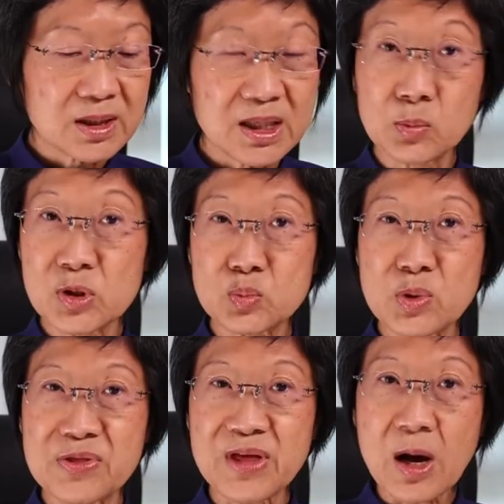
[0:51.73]
It was
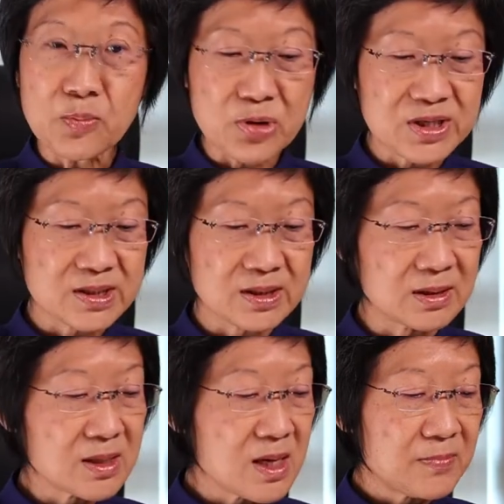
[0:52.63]
without
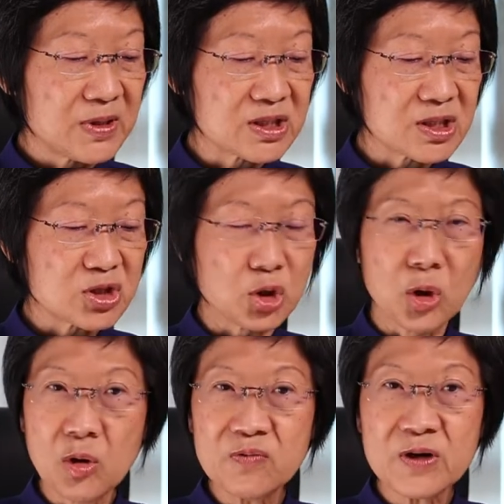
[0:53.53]
precedent because
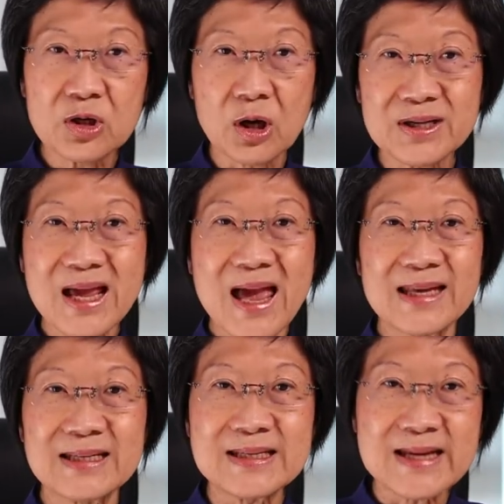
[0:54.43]
Jehovah God
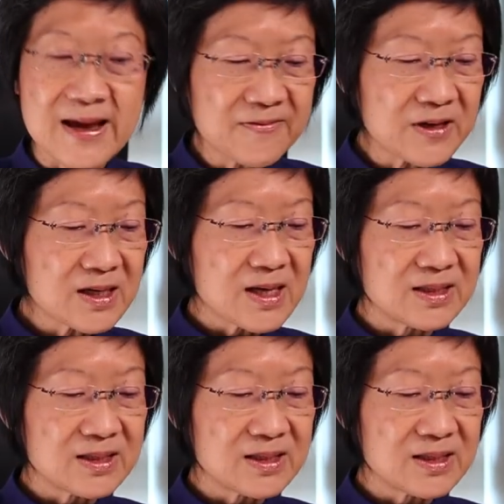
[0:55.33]
had never